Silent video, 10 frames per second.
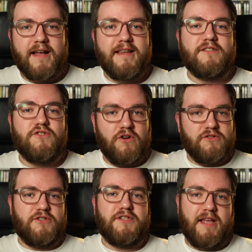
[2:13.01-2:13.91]
That is
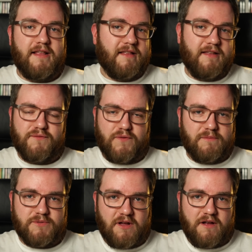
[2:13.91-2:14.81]
not to say that these
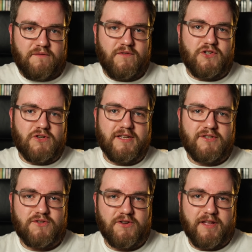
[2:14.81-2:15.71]
films aren't visually
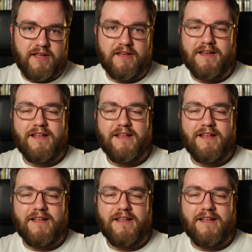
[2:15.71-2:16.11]
stunning.